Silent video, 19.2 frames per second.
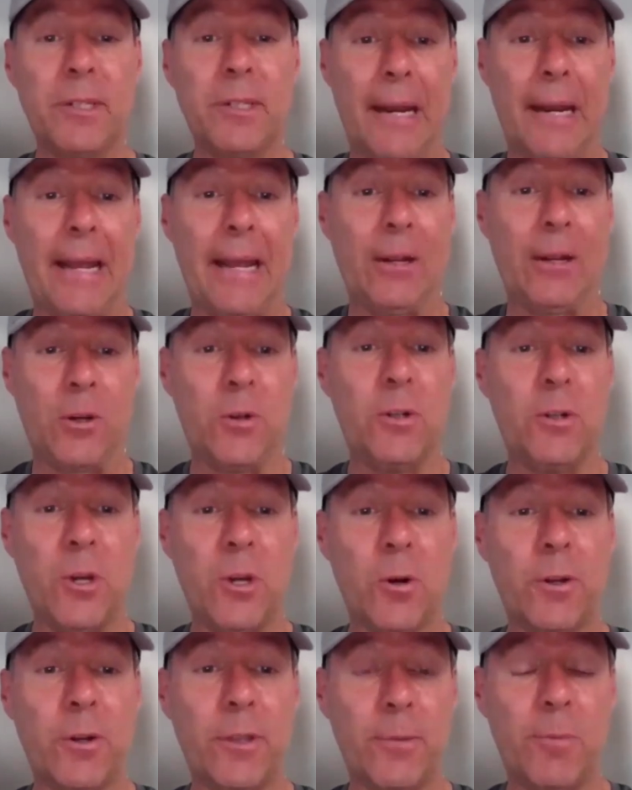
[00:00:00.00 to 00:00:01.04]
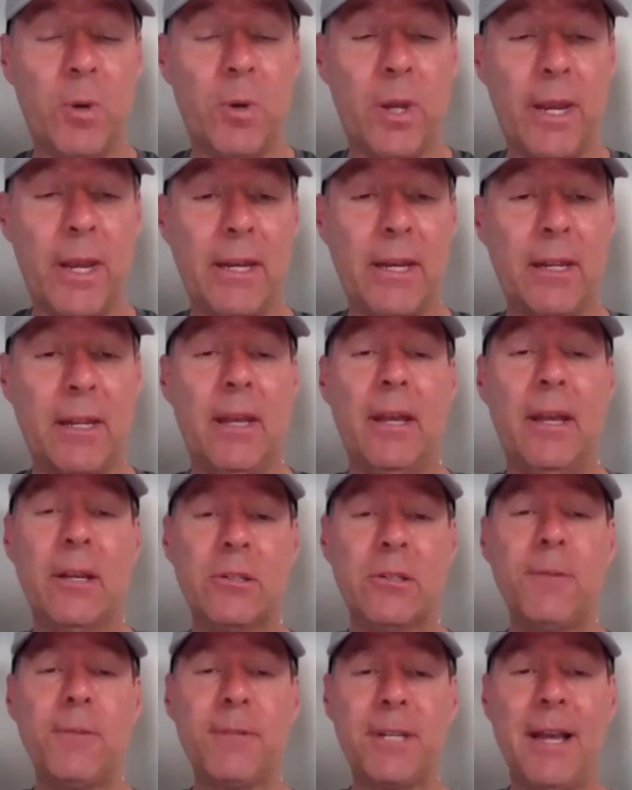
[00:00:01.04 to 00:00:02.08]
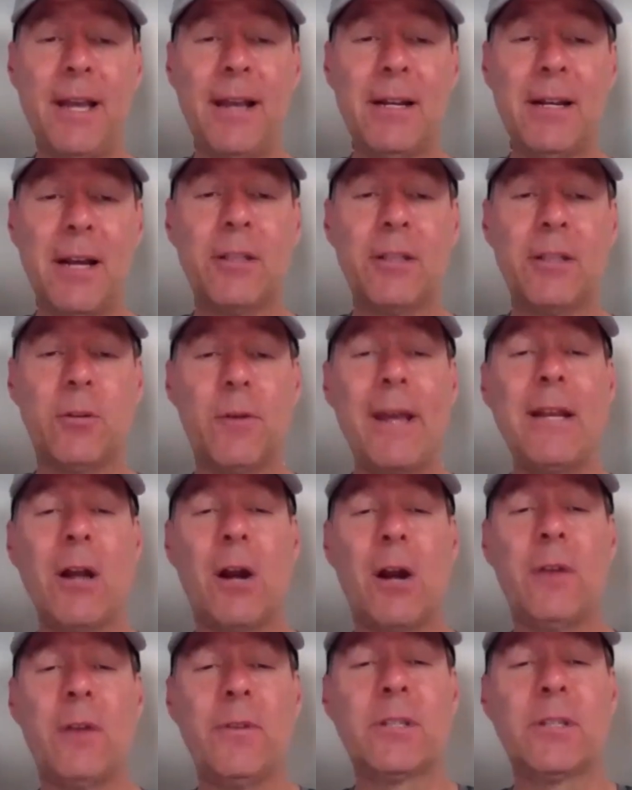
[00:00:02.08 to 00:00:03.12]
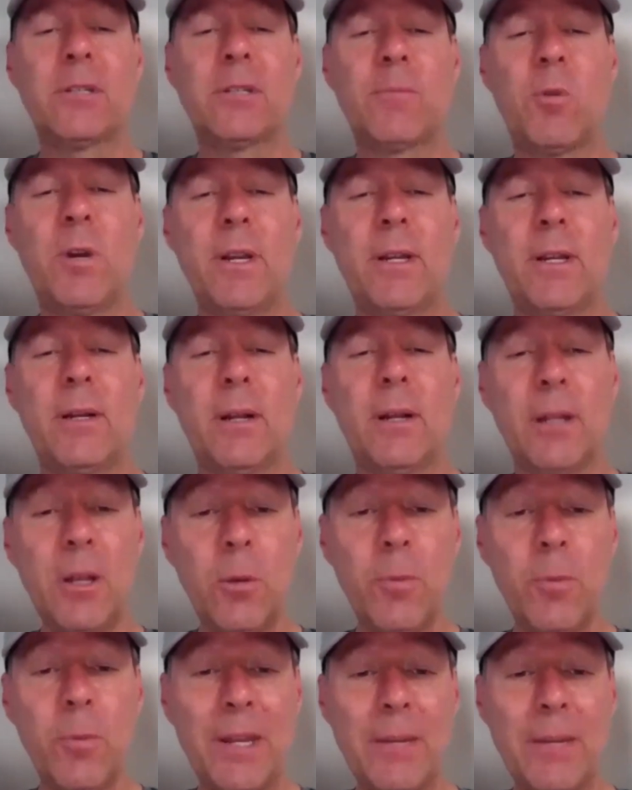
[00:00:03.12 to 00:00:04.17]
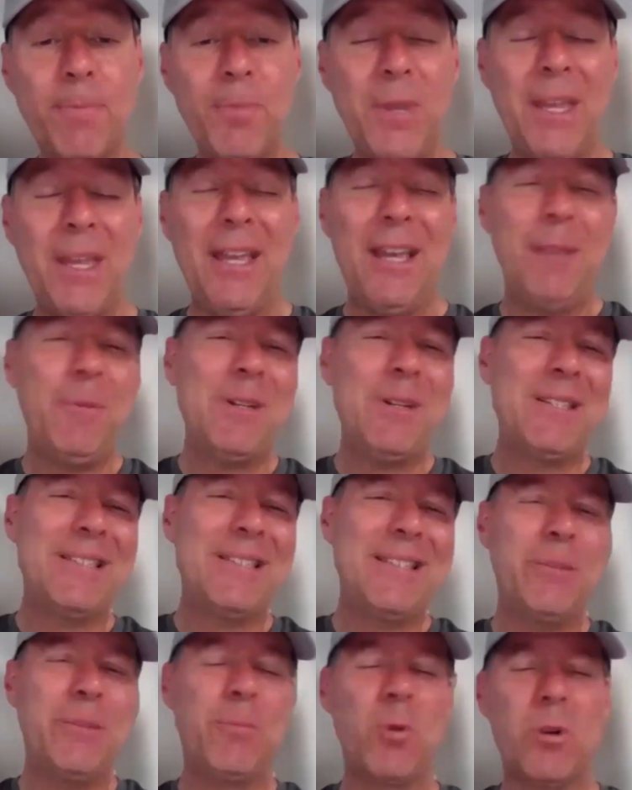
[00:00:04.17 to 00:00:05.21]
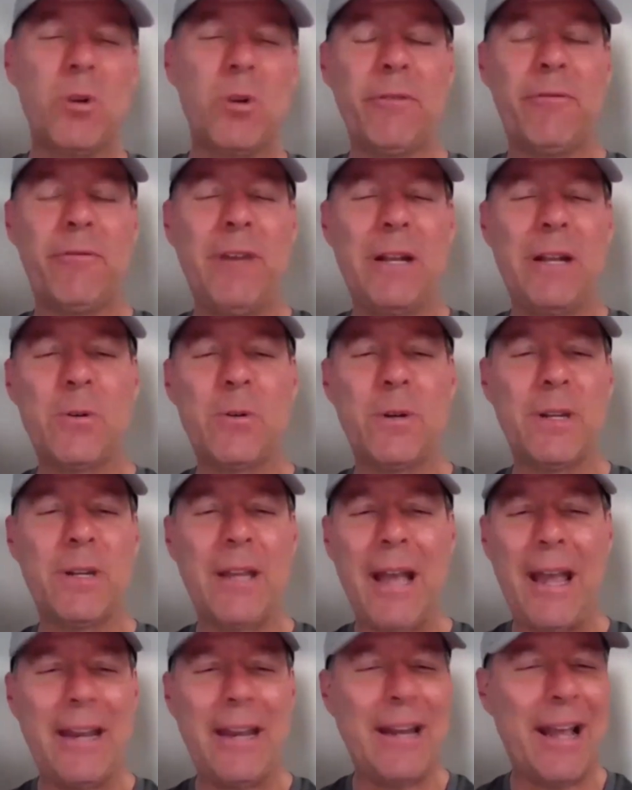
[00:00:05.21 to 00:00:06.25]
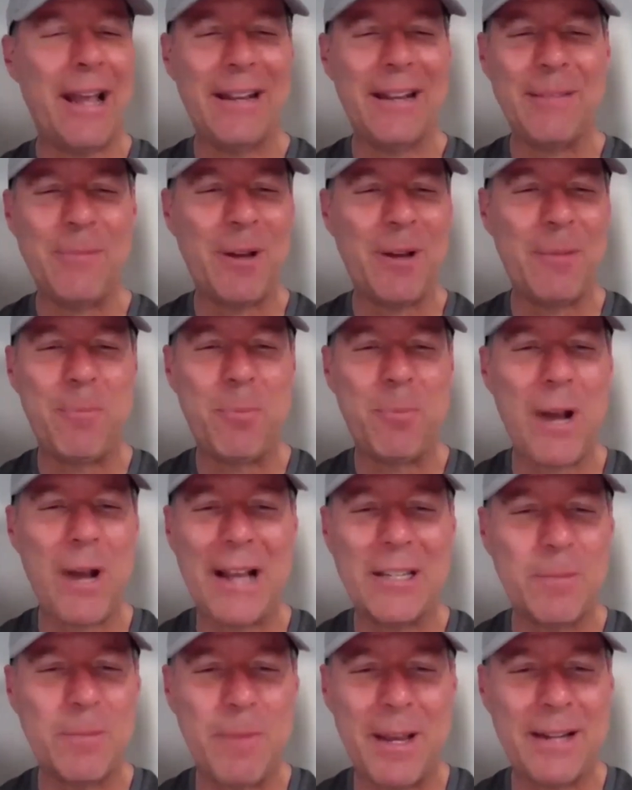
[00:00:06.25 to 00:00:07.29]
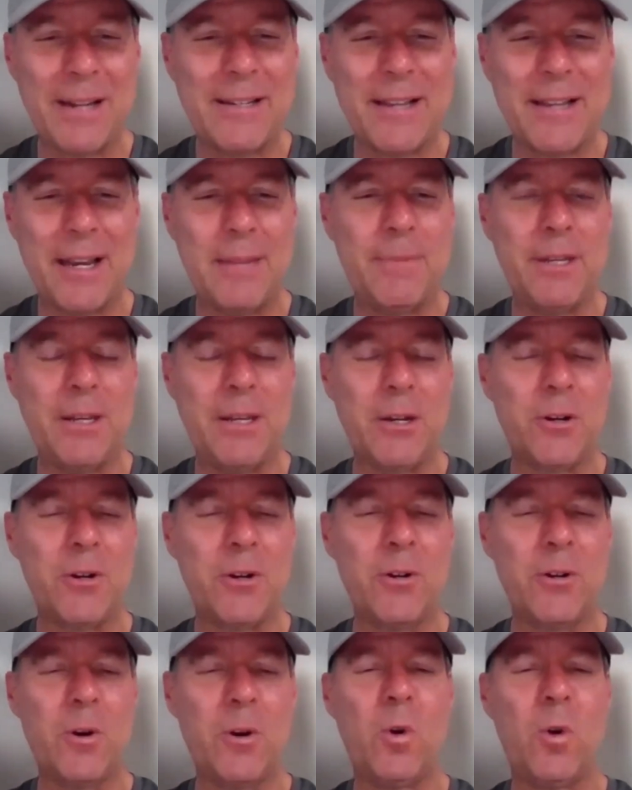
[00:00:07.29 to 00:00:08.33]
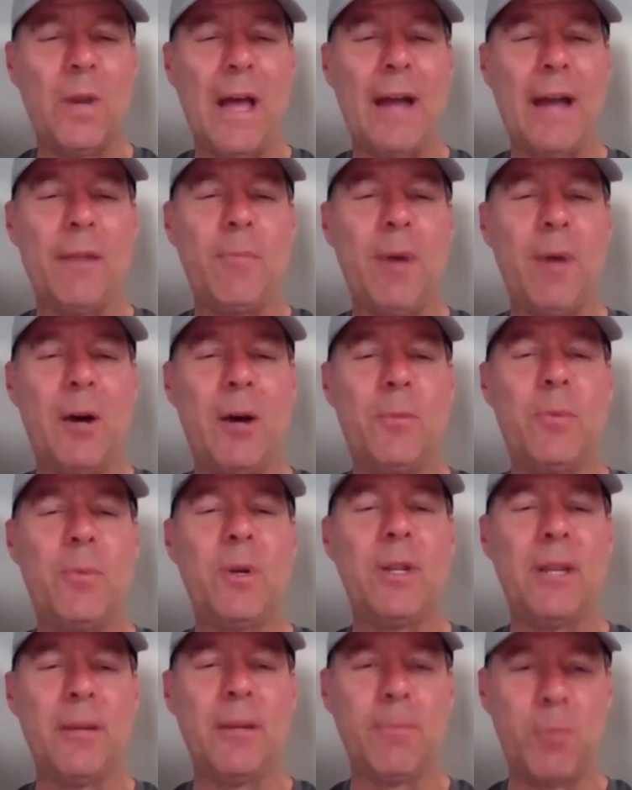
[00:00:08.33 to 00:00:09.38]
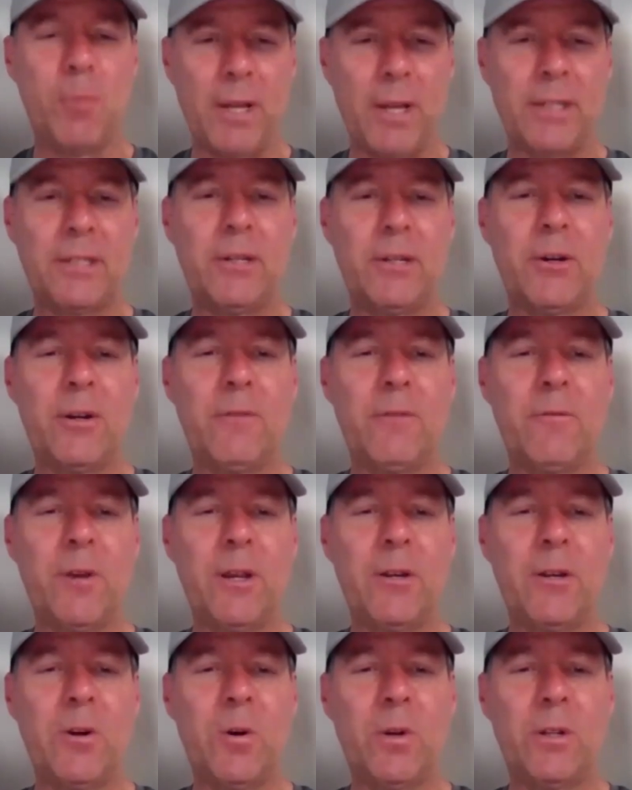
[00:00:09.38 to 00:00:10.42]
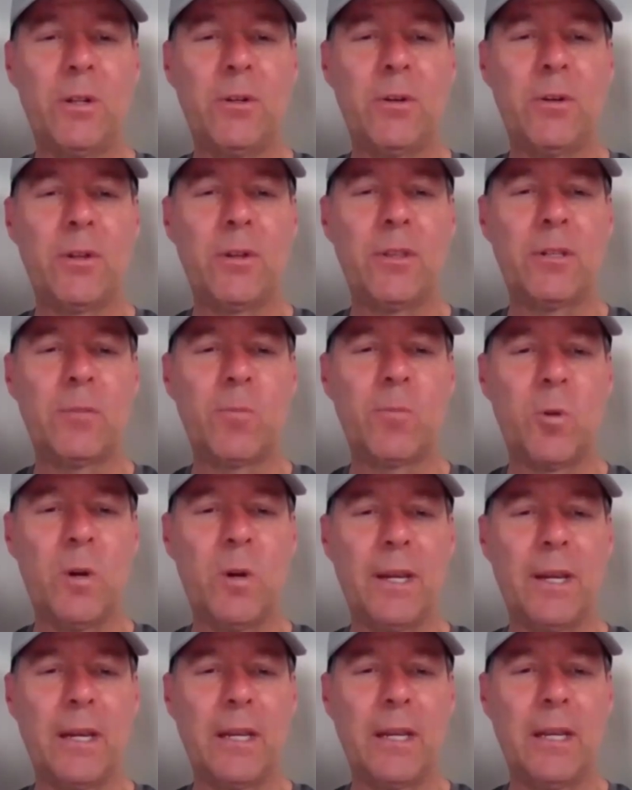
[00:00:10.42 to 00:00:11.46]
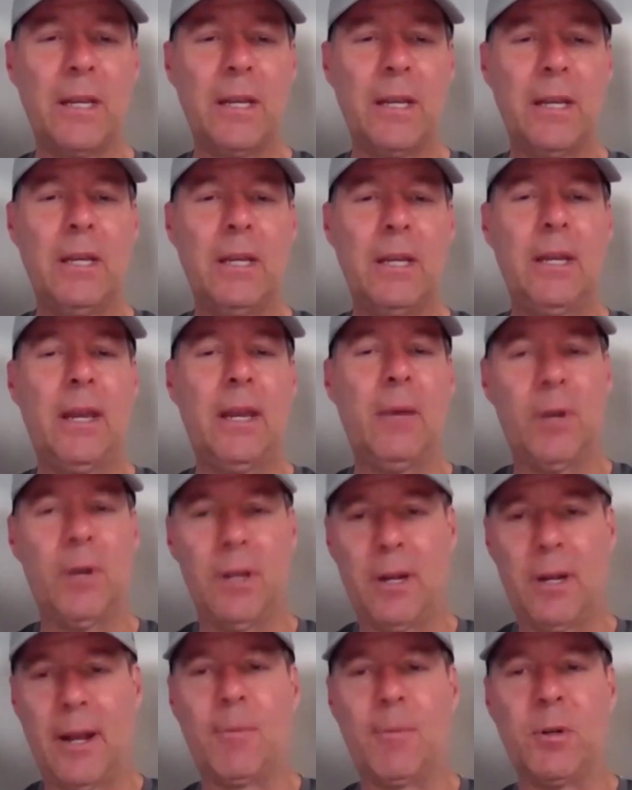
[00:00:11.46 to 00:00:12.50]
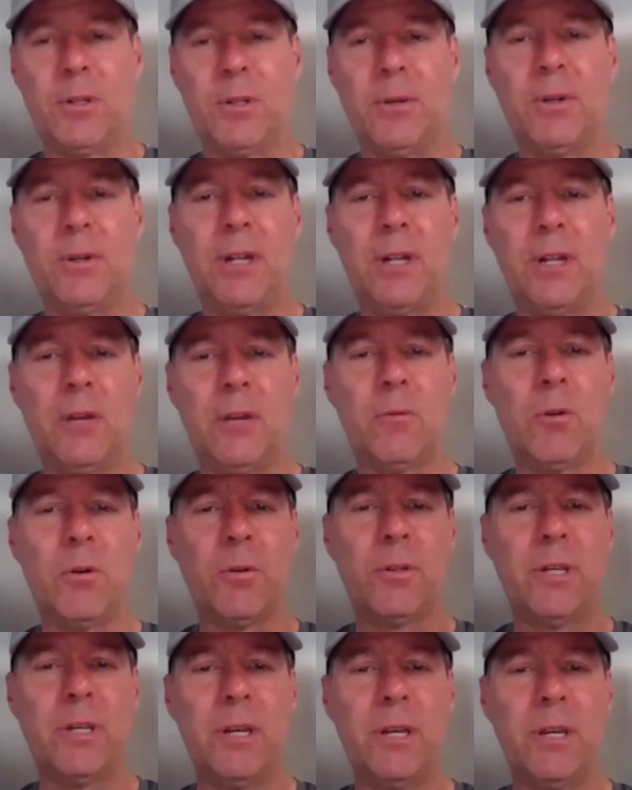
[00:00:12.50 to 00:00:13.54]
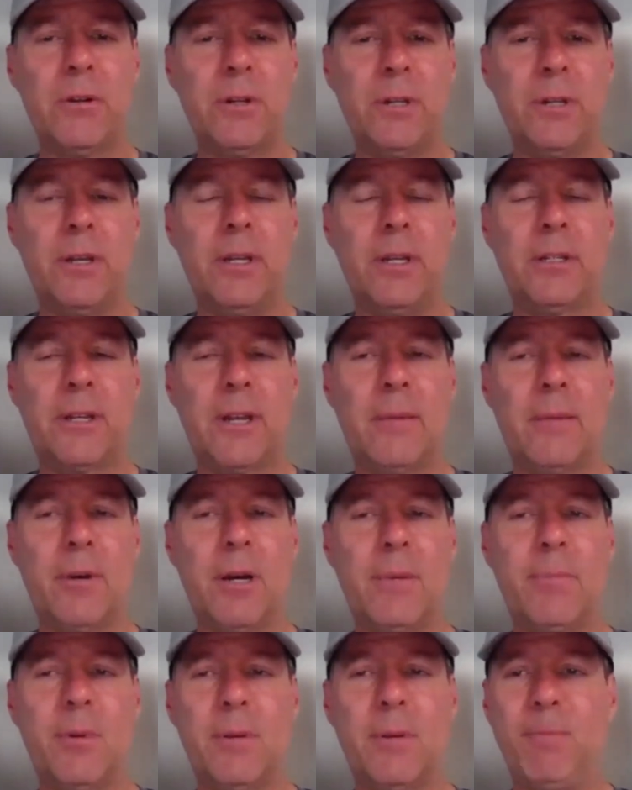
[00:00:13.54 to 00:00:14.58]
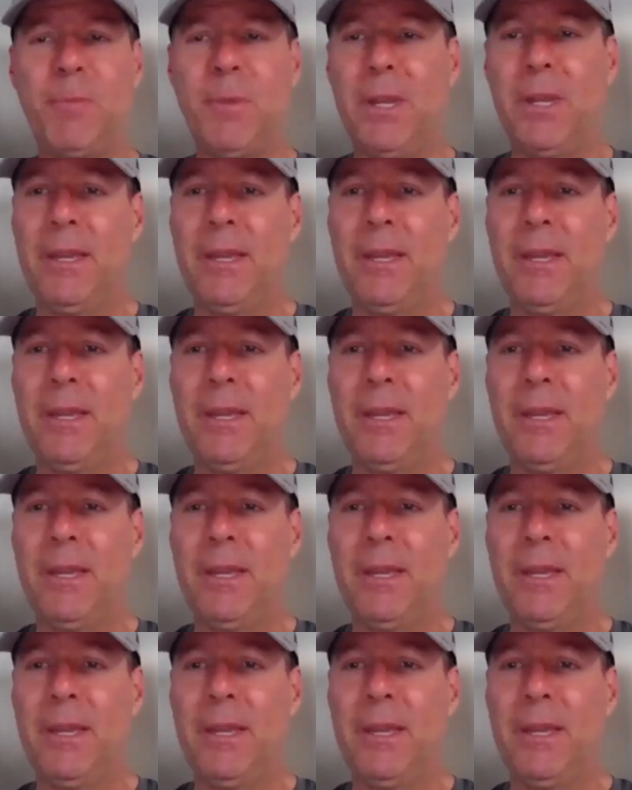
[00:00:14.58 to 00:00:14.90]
and had a good year at the plate. So he was kind of on the radar this spring a little bit, but still more of a veteran guy, not a prospect type that you heard a whole lot about. But he impressed Terry Francona during the spring. And when an opportunity arose here, he's come up and